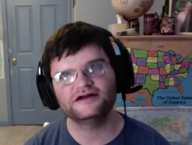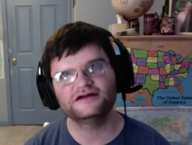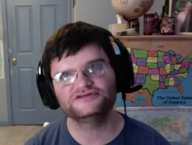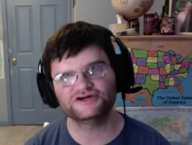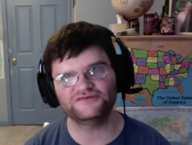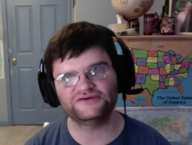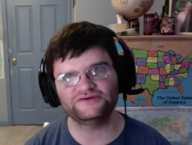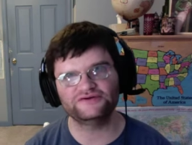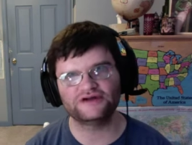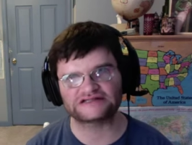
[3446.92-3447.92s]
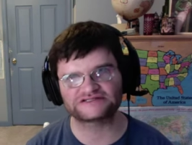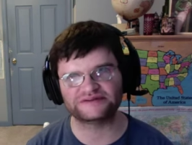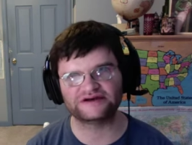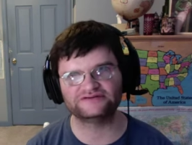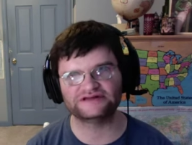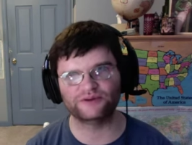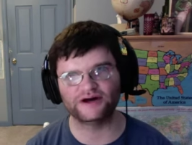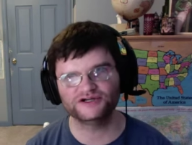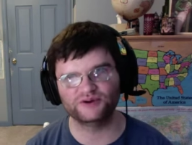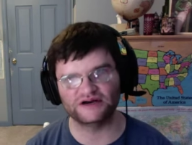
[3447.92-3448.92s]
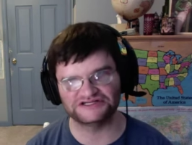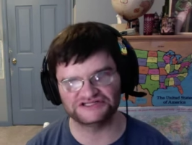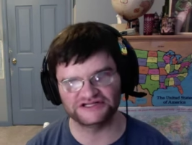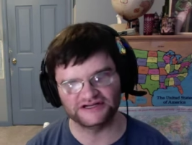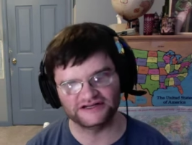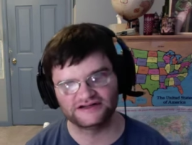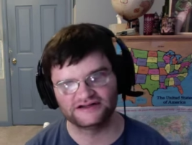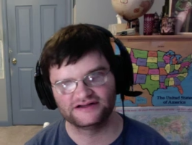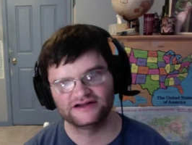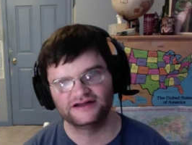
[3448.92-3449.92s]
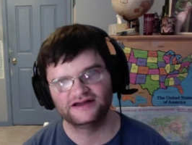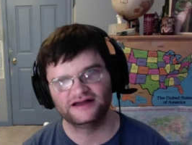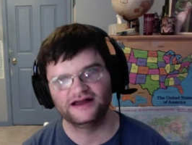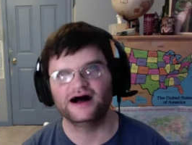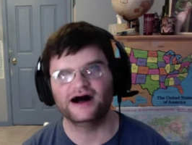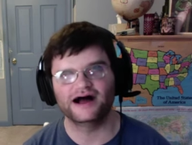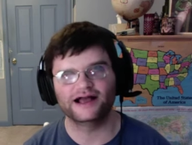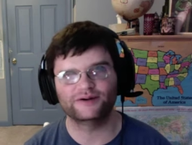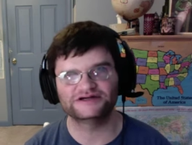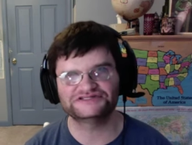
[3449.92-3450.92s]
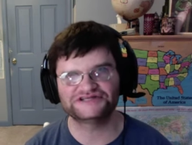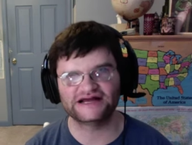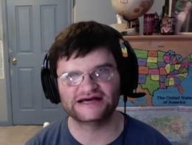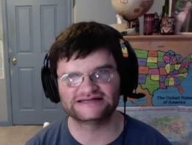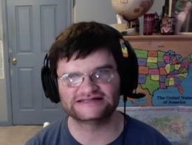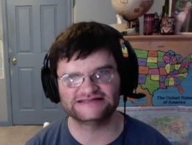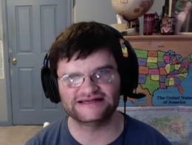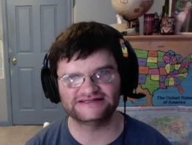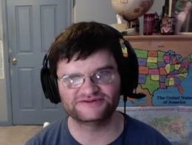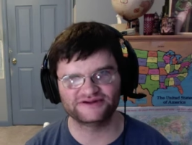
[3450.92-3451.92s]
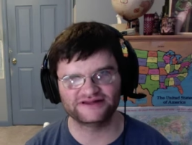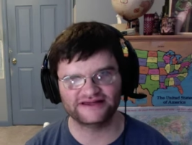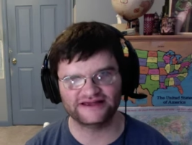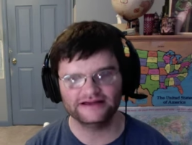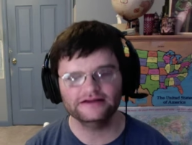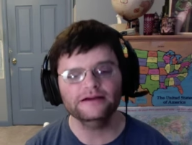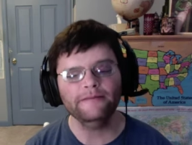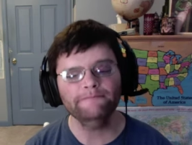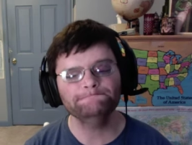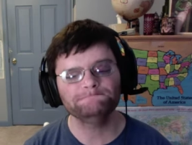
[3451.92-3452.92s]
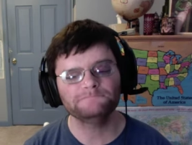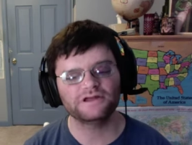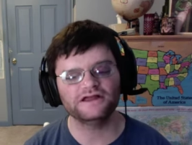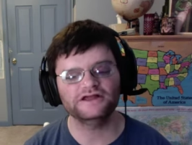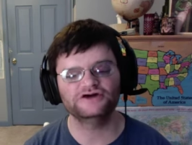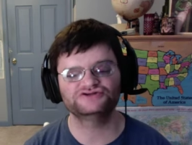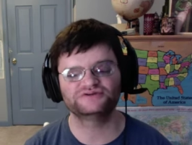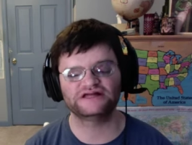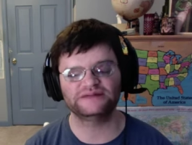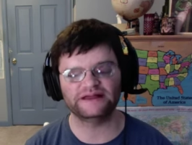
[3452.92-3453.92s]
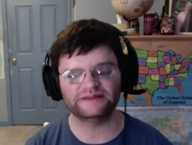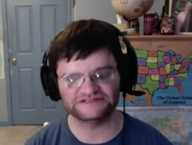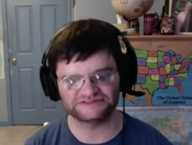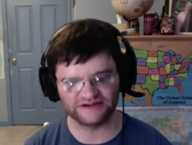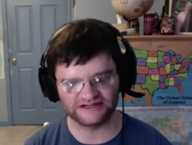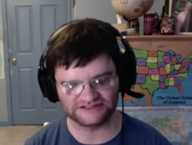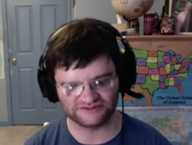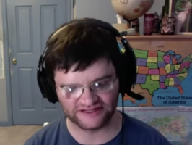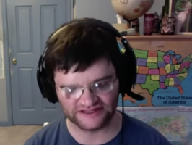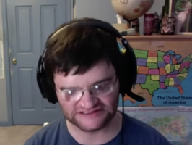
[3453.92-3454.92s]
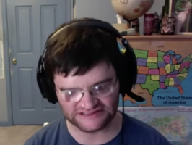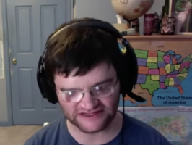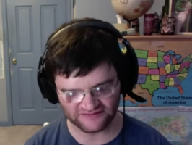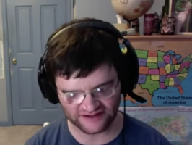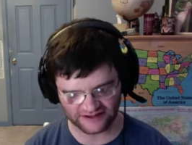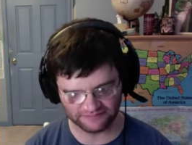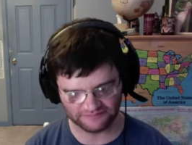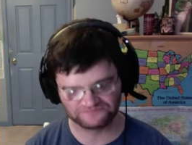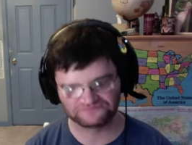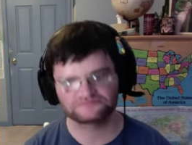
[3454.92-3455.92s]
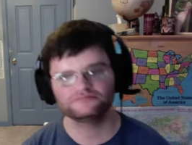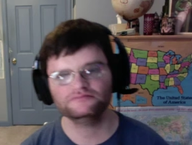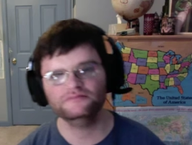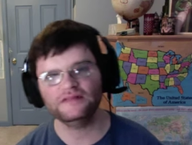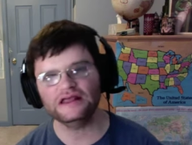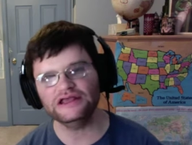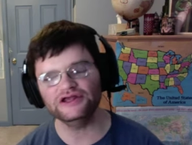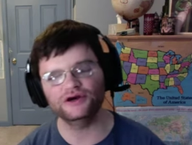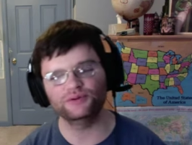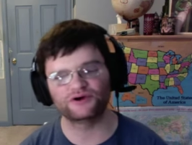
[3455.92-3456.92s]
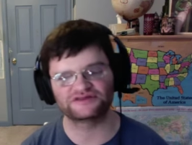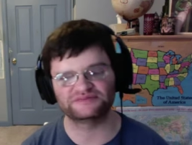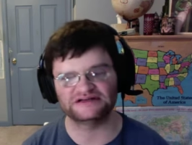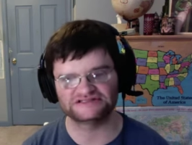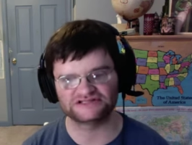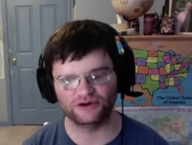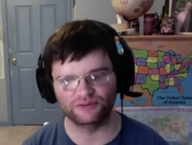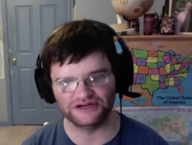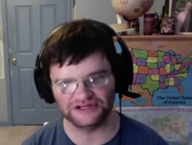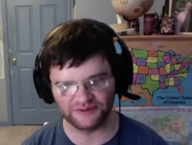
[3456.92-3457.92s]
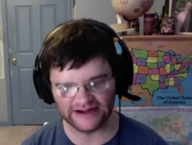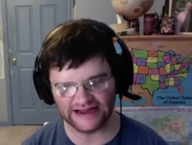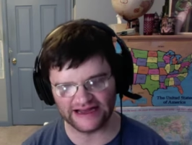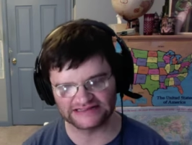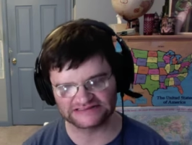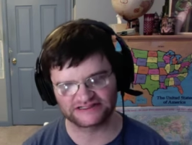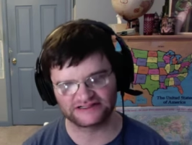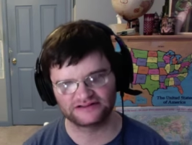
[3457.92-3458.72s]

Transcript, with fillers: so if you could ask me only one question, uh, question as I say to really, you know, to really make me sweat, to really see if I'm, you know, worth my salt. What do you want to ask?